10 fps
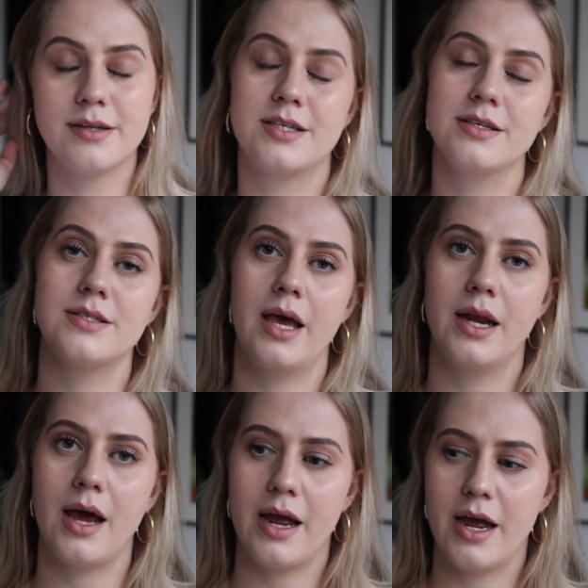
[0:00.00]
since
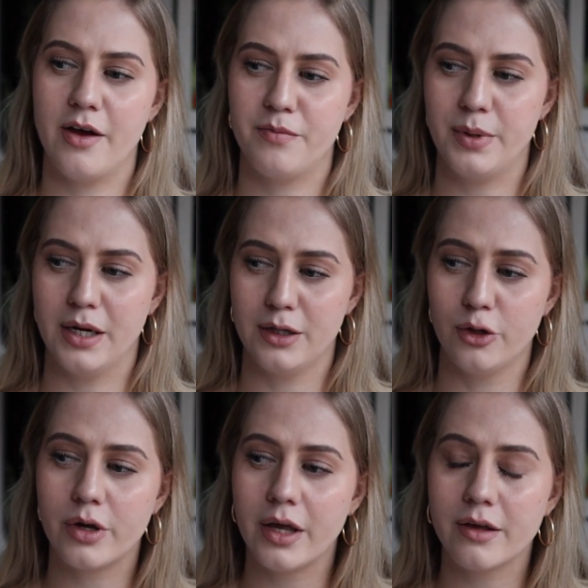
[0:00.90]
then I have been
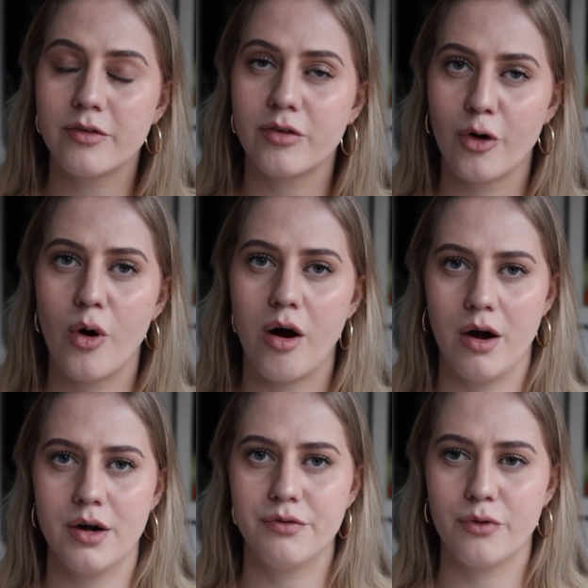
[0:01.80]
looking so
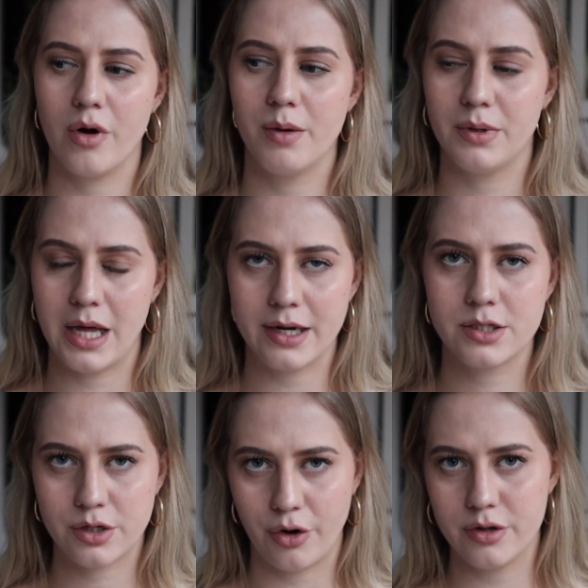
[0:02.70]
hard for a black
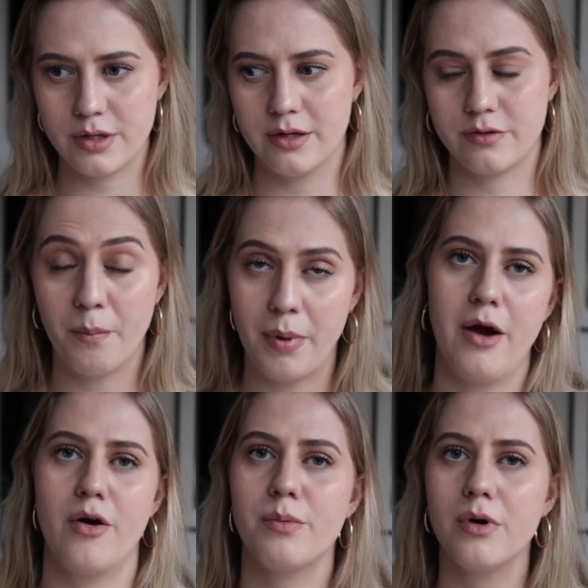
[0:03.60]
skirt that is
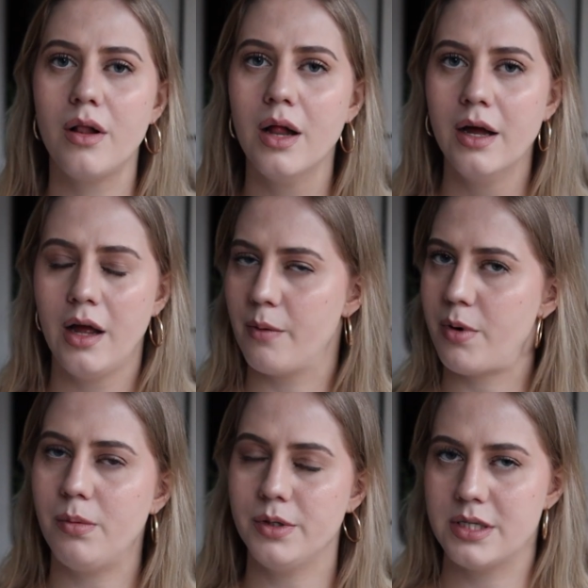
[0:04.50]
comparable. I
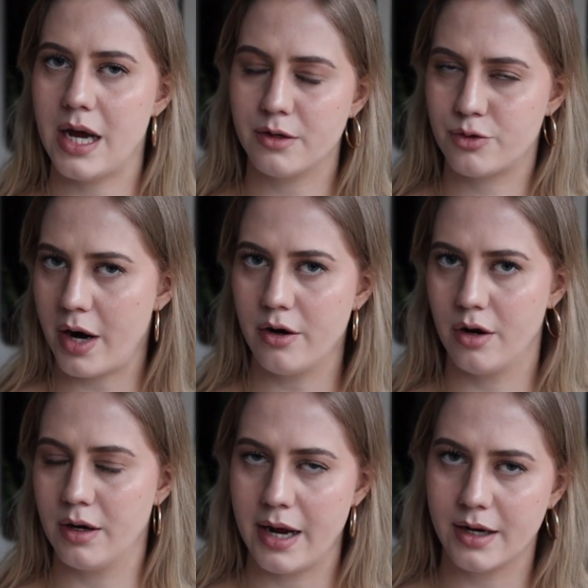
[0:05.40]
probably tried
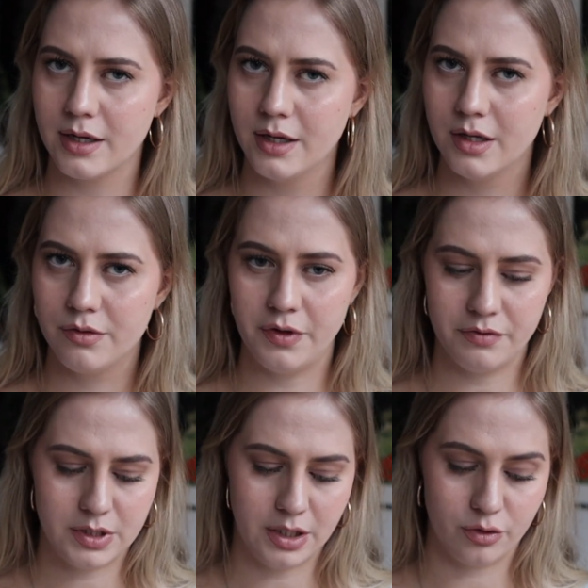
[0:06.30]
on like
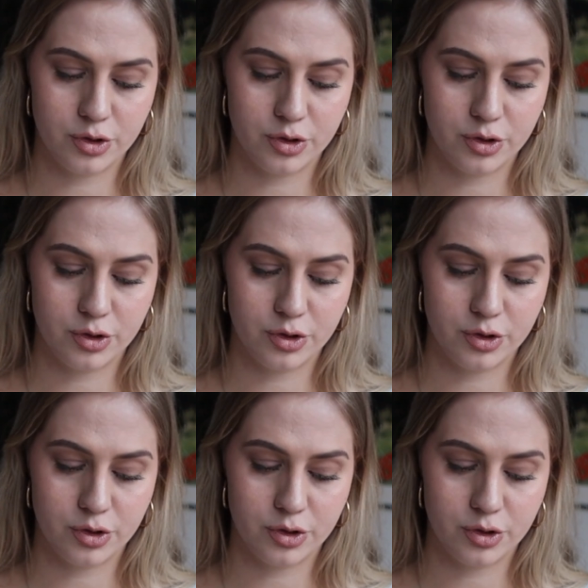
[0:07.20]
15 or